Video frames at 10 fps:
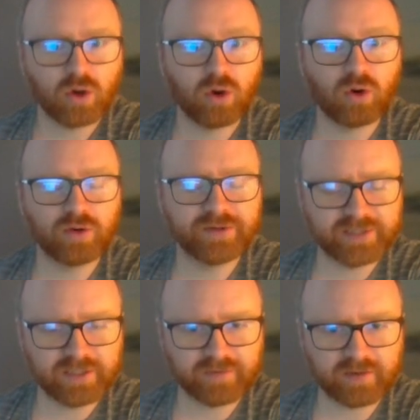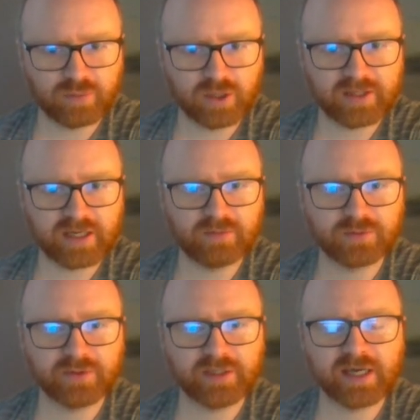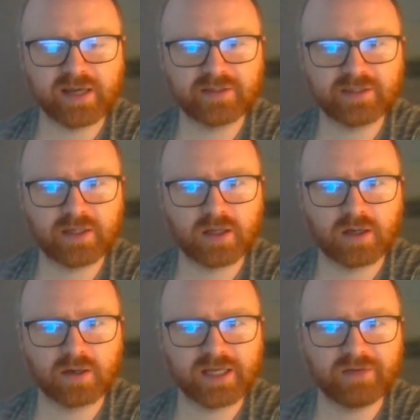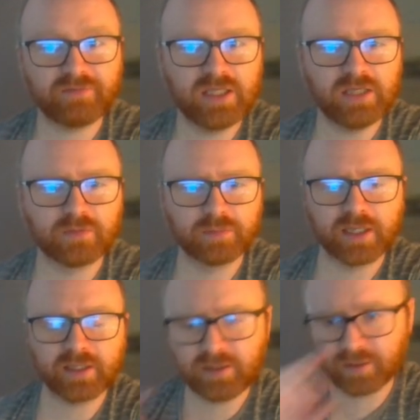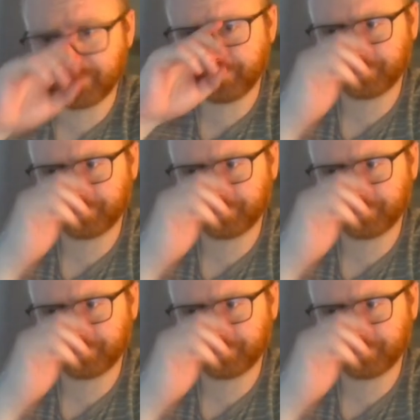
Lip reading: or the d5 break that I was looking at are kind of key for black here.